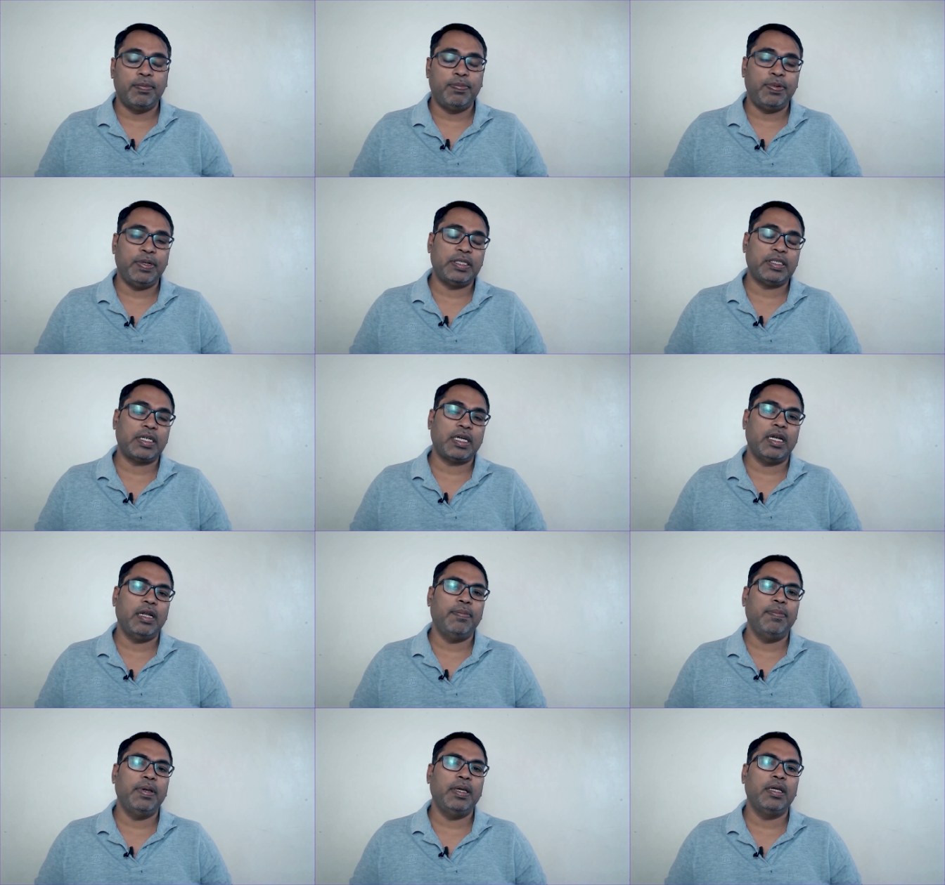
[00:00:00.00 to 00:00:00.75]

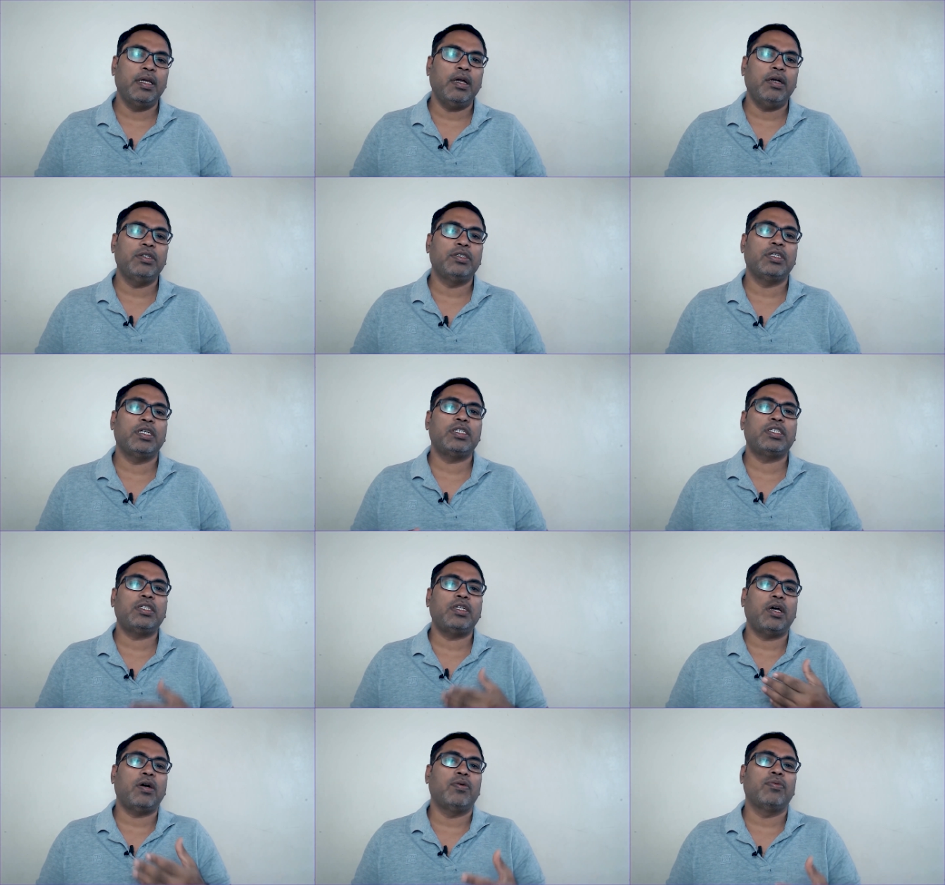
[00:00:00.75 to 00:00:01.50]
prescribing
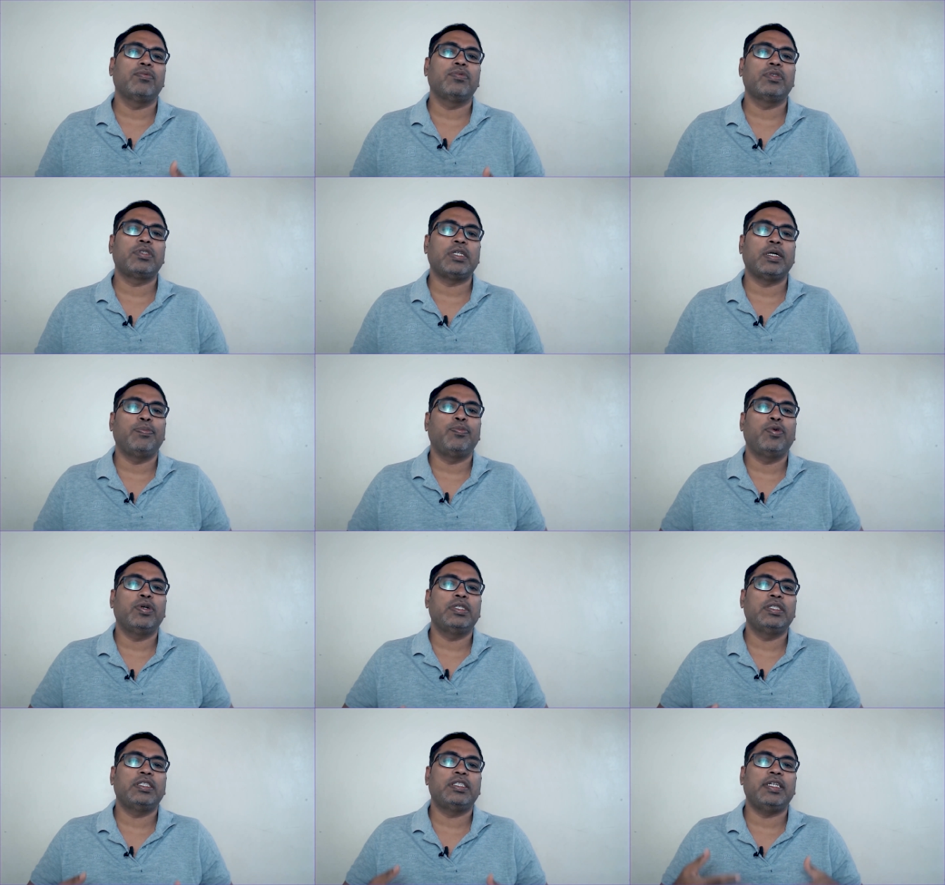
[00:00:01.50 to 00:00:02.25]
just on
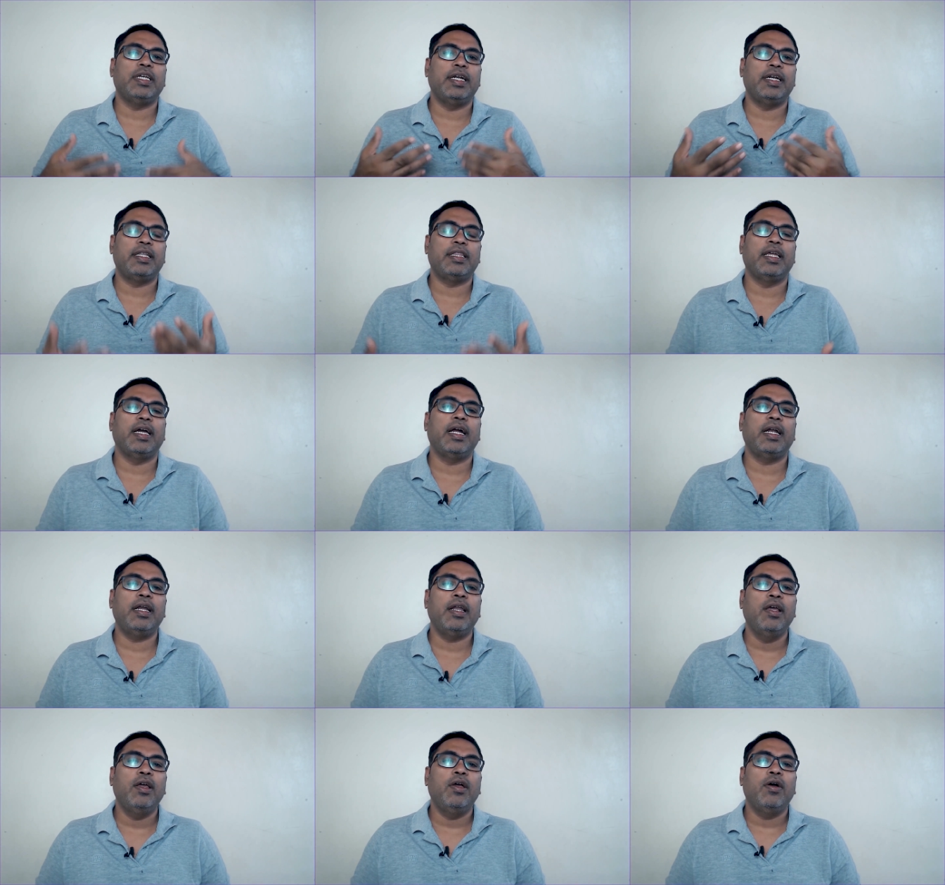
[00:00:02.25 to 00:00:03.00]
someone's said
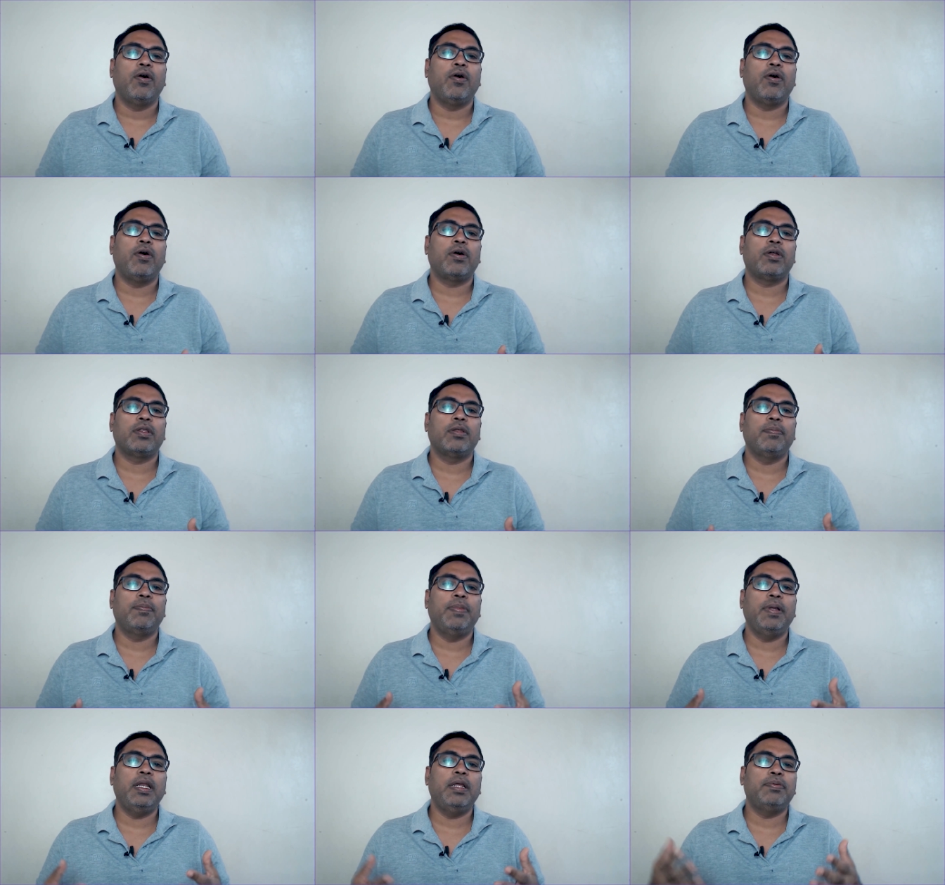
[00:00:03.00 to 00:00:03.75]
that or the
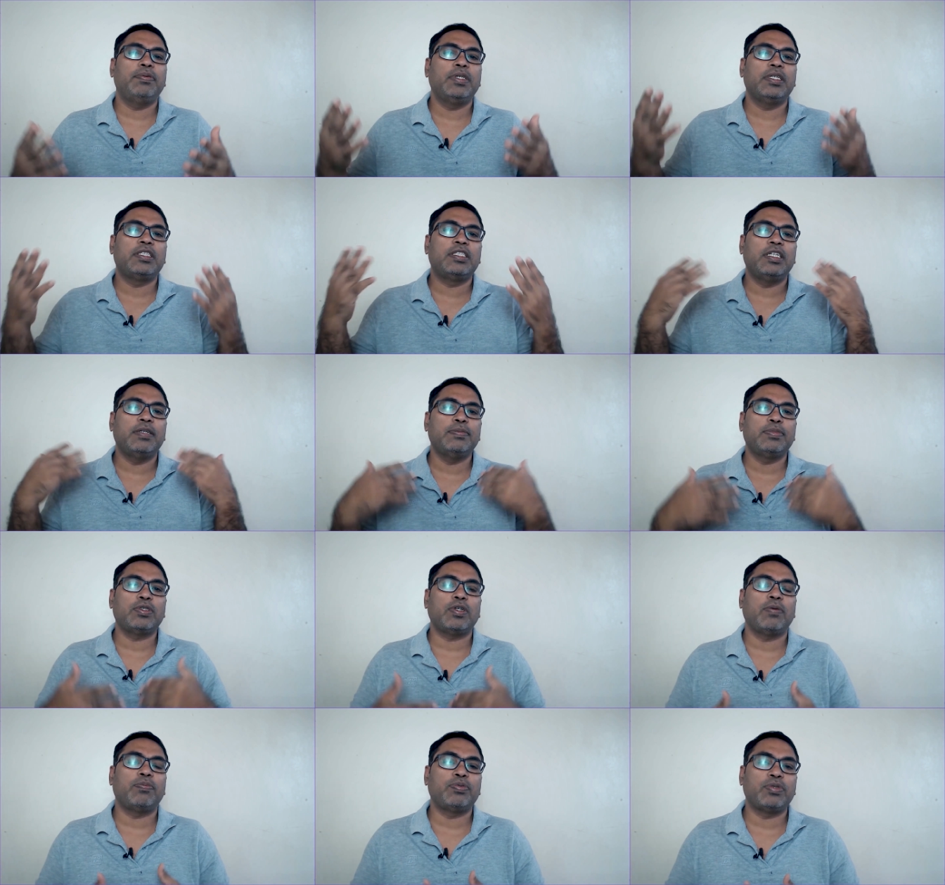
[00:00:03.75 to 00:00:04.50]
belief
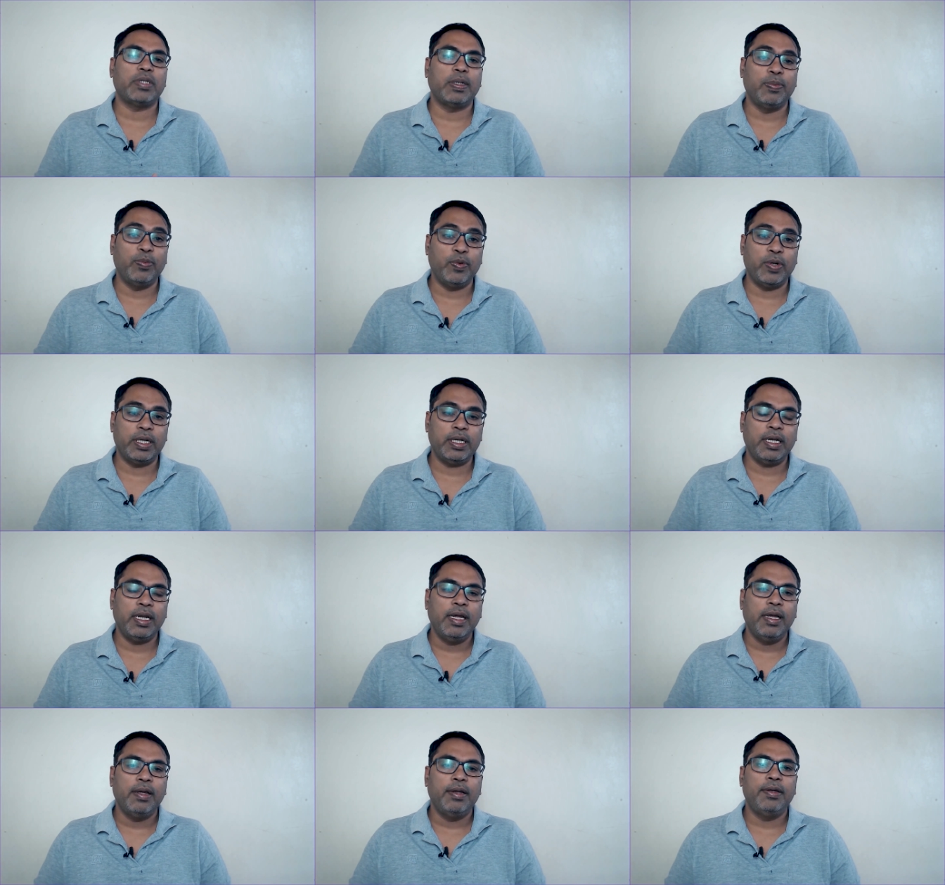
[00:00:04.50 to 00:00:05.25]
systems of someone,